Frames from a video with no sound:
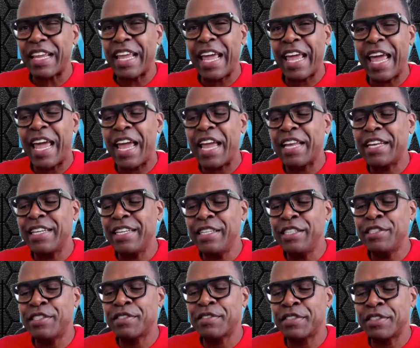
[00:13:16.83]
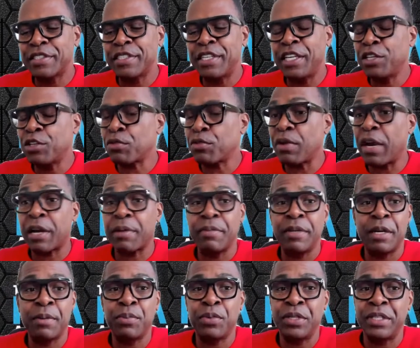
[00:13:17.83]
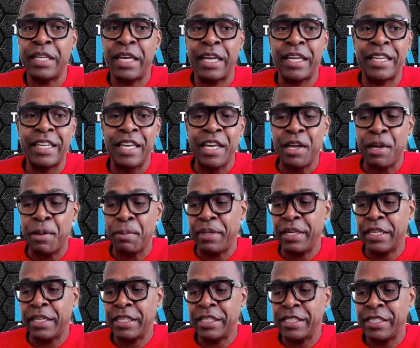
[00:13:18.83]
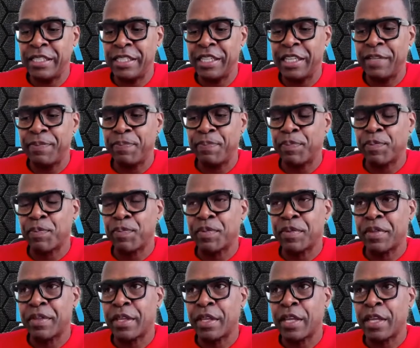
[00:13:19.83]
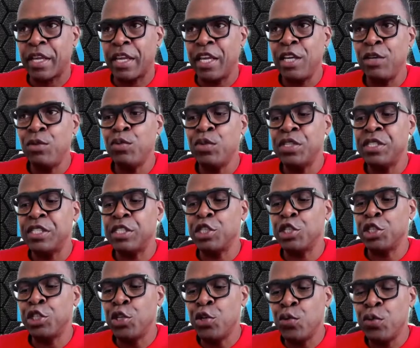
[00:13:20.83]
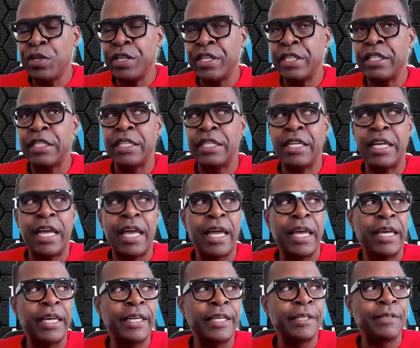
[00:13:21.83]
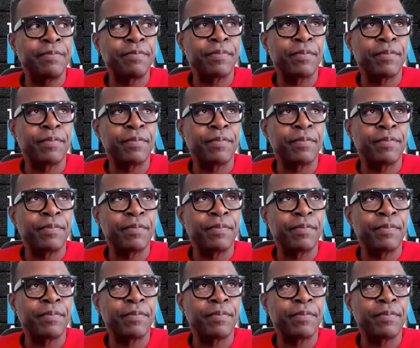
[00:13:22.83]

and he cracked me up one day because he was doing an